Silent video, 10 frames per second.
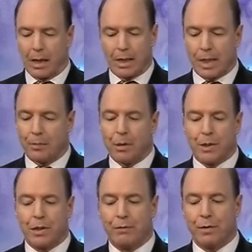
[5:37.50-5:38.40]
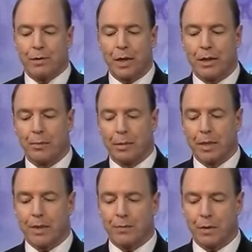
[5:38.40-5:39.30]
He said, we should infiltrate the
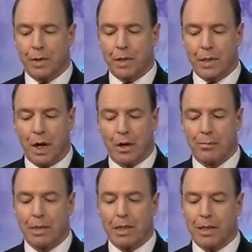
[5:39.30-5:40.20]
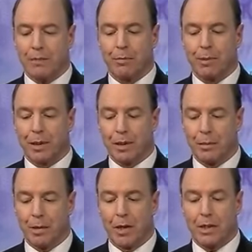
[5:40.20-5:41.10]
police forces, armies, different
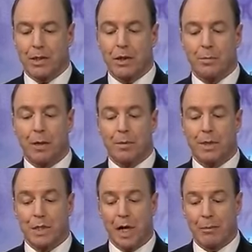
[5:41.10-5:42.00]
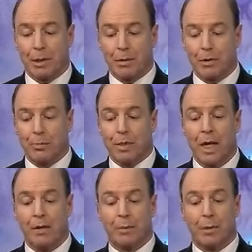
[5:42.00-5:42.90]
political parties, the newspapers, the Islamic groups,
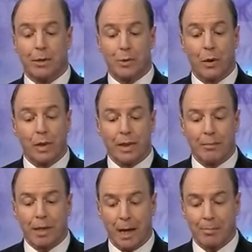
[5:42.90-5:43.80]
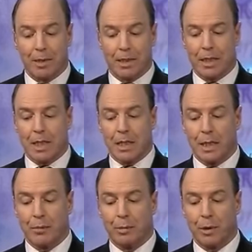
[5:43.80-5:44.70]
the petroleum companies as
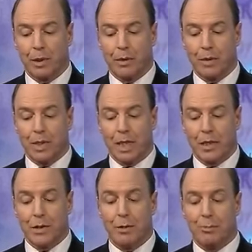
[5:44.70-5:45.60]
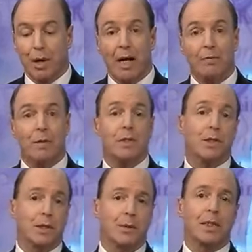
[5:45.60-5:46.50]
an employer or as an engineer, private
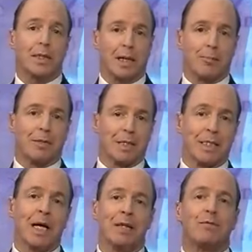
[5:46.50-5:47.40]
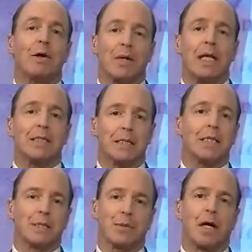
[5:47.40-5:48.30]
security companies, the very
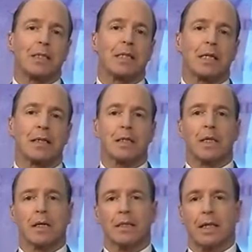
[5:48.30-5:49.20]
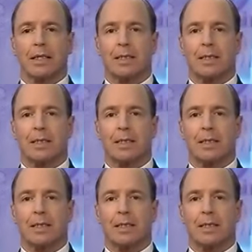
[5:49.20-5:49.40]
entities rising in this context.